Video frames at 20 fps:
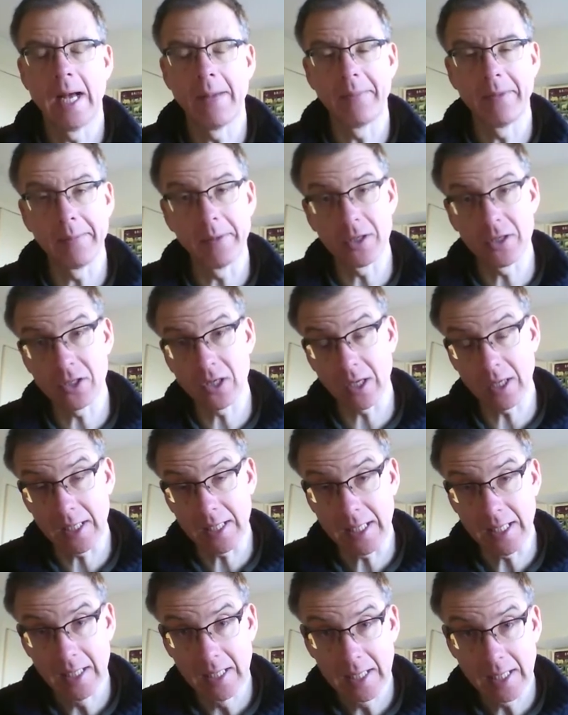but
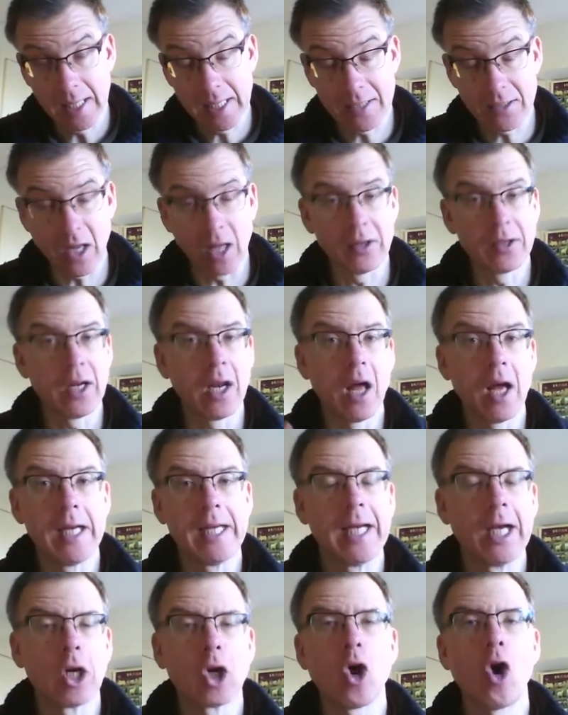certainly he's
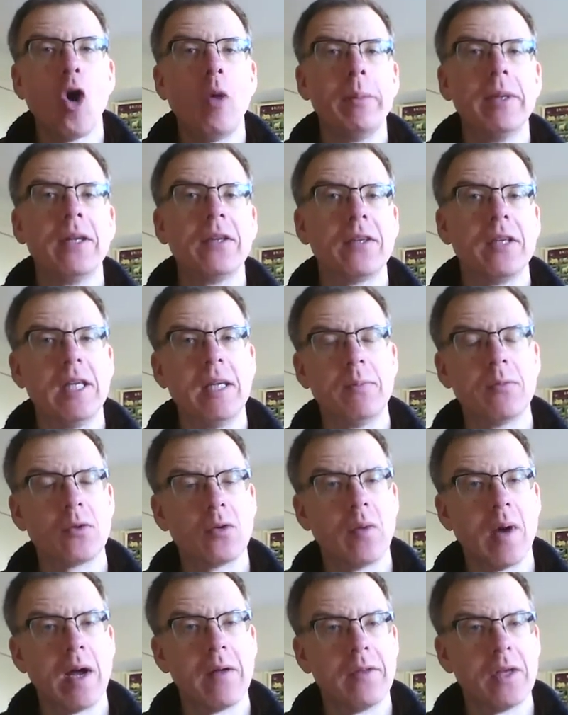underlining a common theme
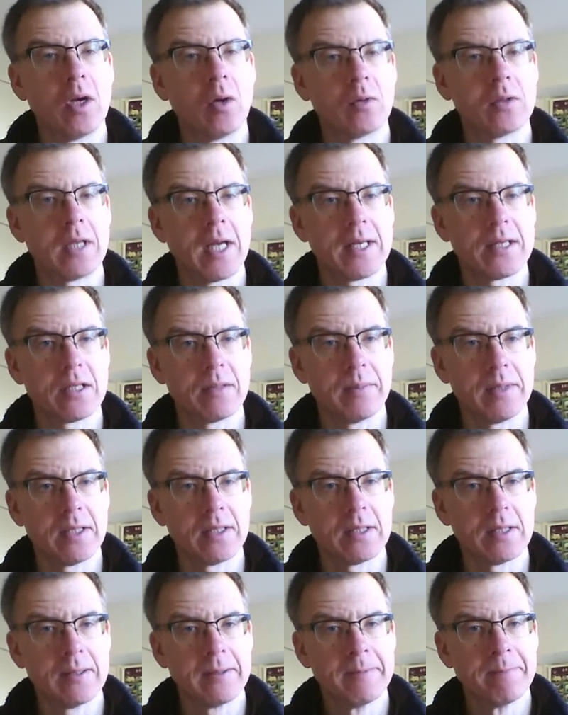throughout the Old
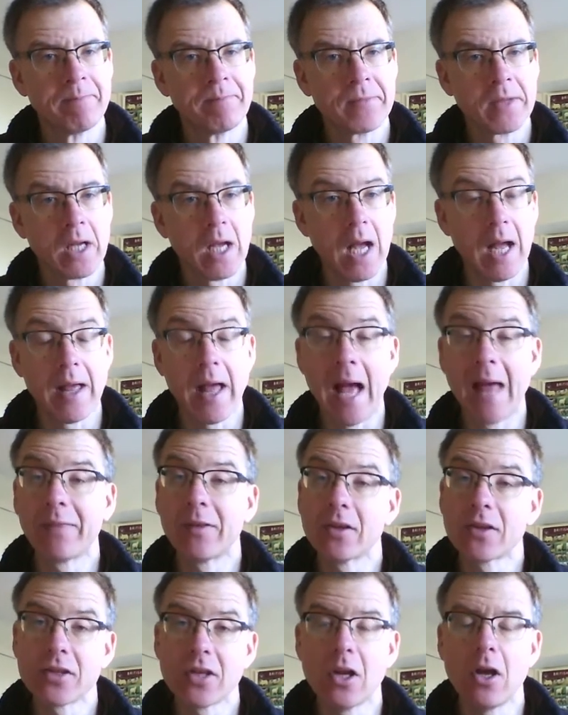Testament. And
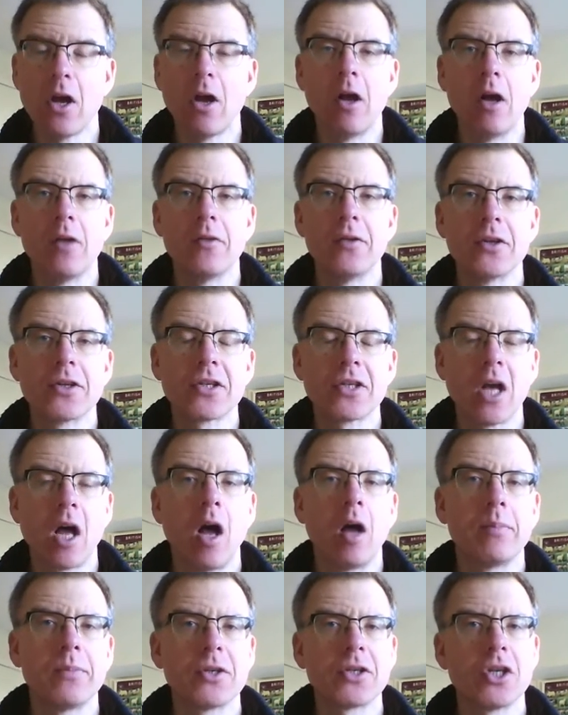the
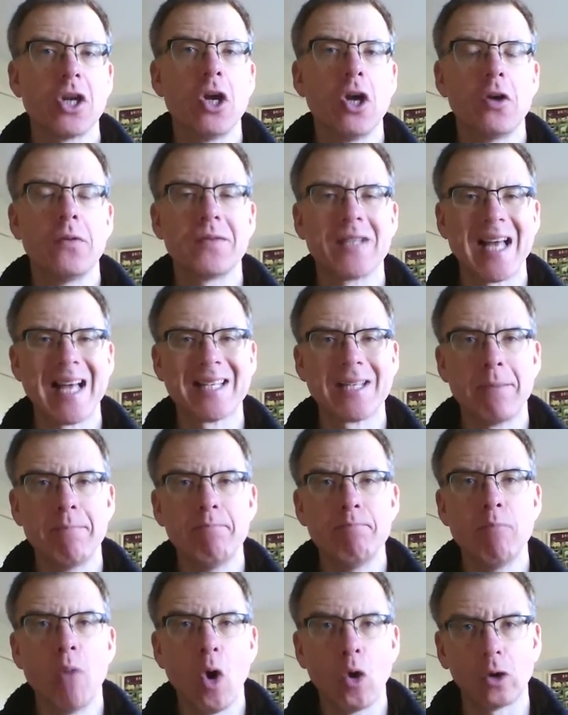psalm serves as a
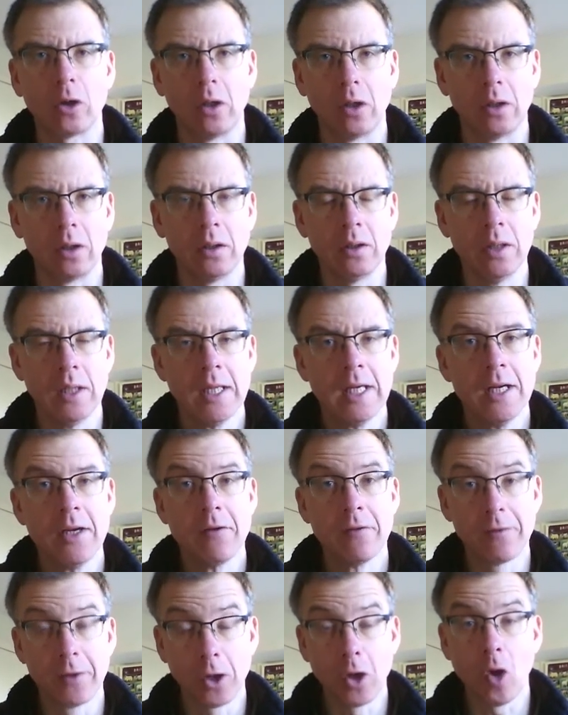model
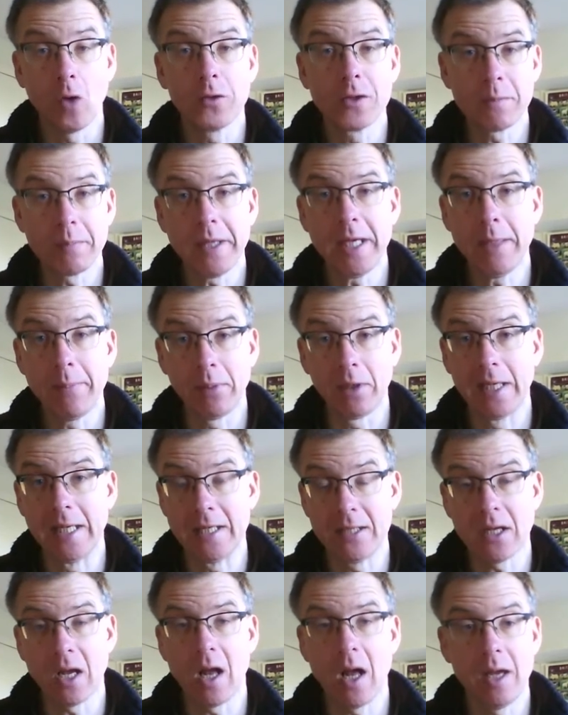for God's people in
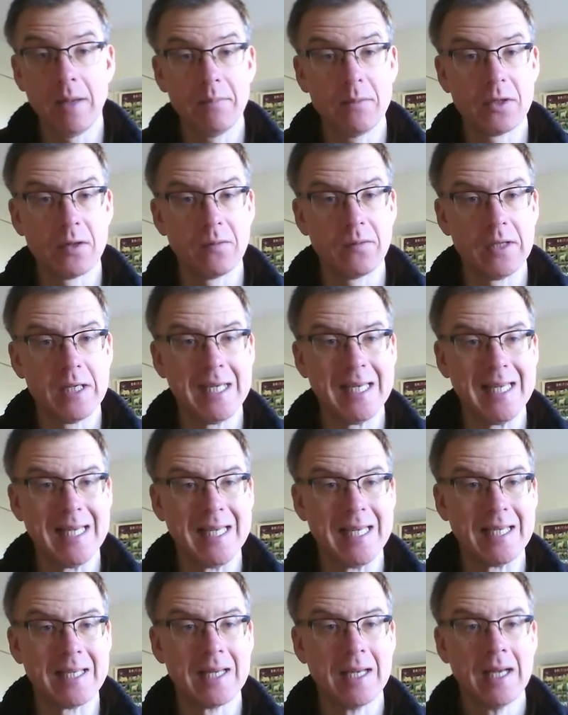times of
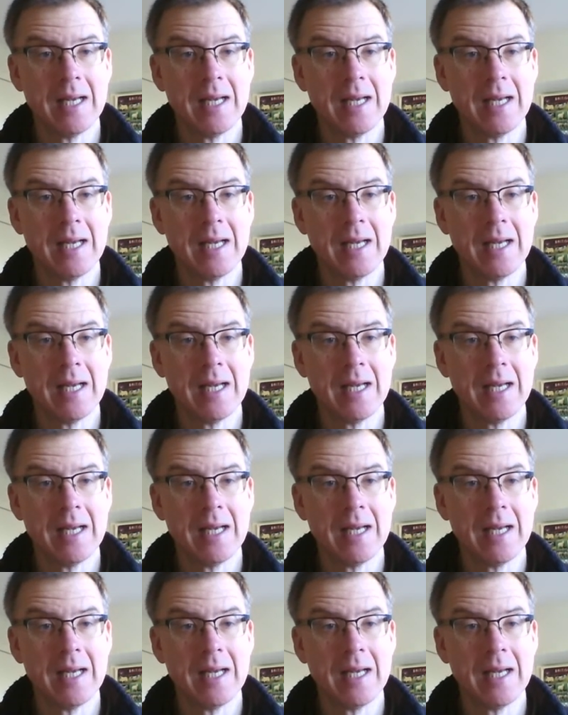need